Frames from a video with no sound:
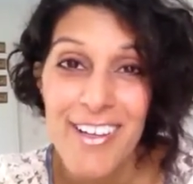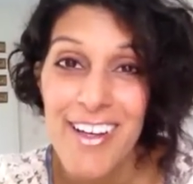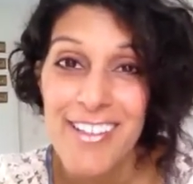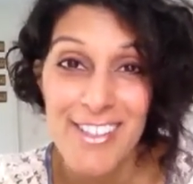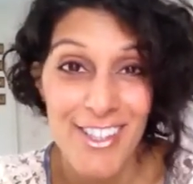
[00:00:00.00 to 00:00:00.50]

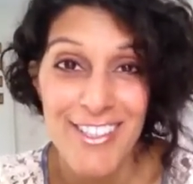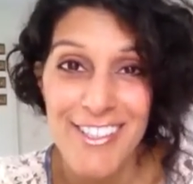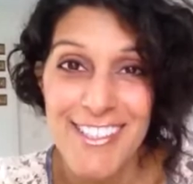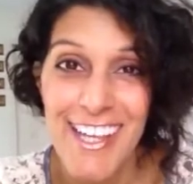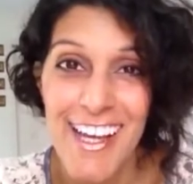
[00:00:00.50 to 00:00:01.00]
a darn
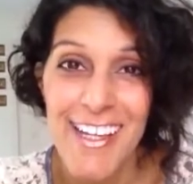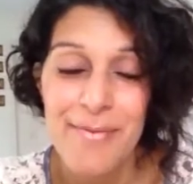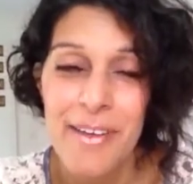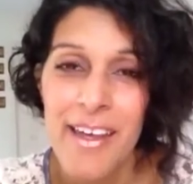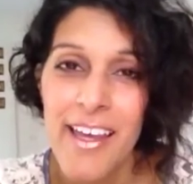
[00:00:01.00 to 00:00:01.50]
good time.
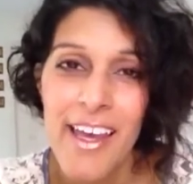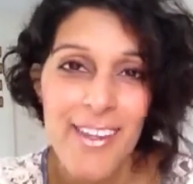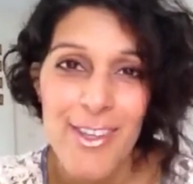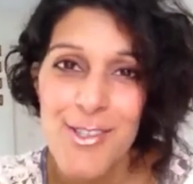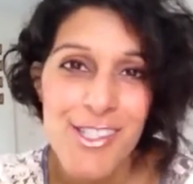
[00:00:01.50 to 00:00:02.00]

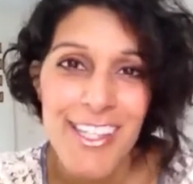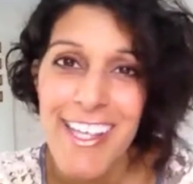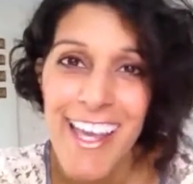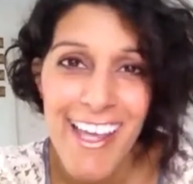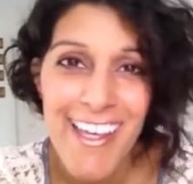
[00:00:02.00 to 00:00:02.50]
And those that
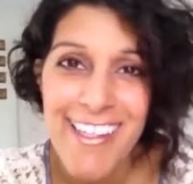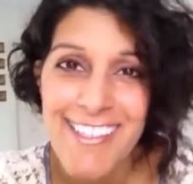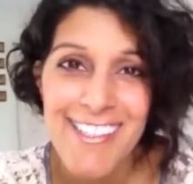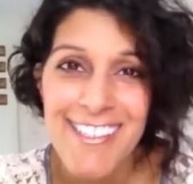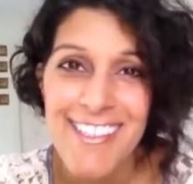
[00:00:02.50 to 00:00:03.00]
can't,